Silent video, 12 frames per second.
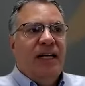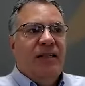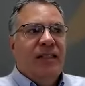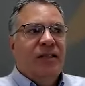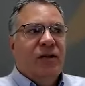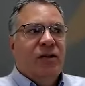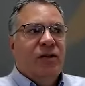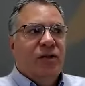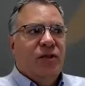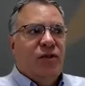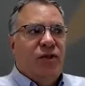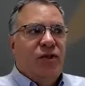I think those
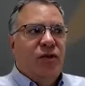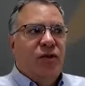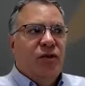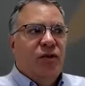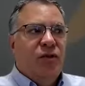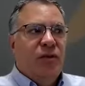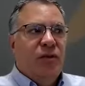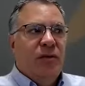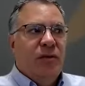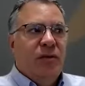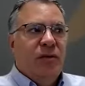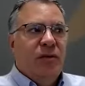are two
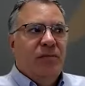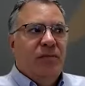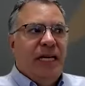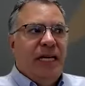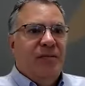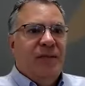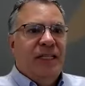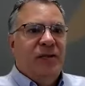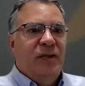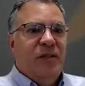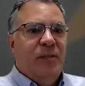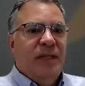meta
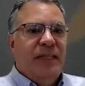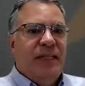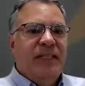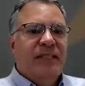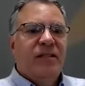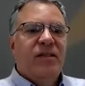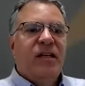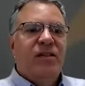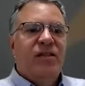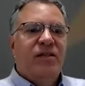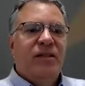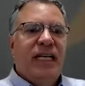metrics, but I think there are
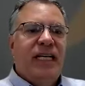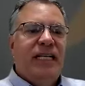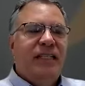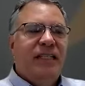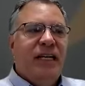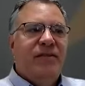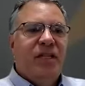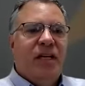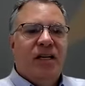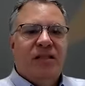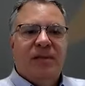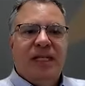also, and Andy and I have
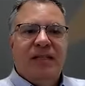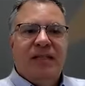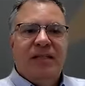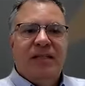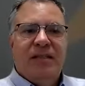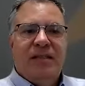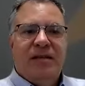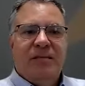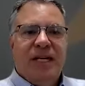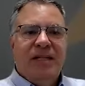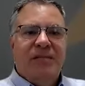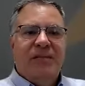talked about this, there are
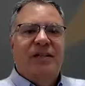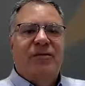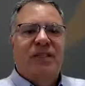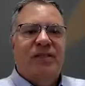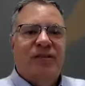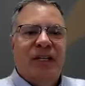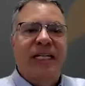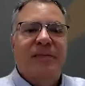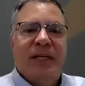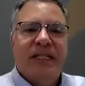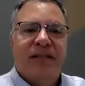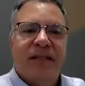meta metrics for any
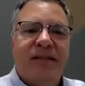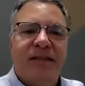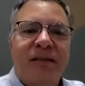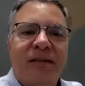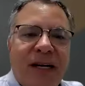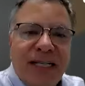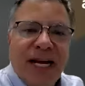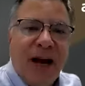business, right?